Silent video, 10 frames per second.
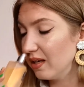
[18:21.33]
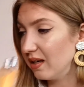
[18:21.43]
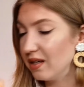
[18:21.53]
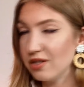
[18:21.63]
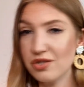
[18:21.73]

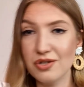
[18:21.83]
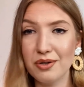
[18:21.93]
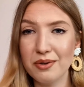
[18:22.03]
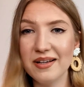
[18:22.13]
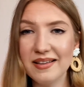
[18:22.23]

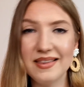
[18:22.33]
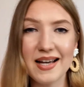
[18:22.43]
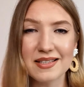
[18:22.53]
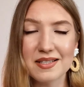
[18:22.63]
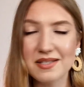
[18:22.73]
So
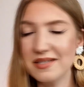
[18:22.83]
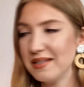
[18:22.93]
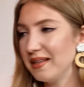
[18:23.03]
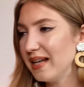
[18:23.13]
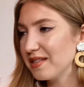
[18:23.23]
that's
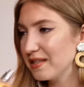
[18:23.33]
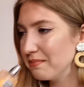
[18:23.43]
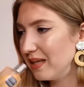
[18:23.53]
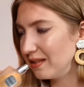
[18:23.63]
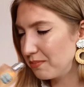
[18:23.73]

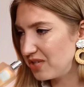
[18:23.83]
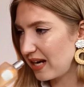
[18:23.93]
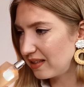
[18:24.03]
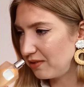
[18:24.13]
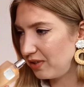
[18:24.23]
the main
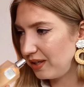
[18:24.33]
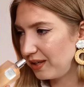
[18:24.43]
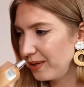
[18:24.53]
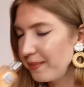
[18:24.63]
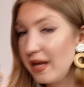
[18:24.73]
objective
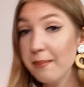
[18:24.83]
here.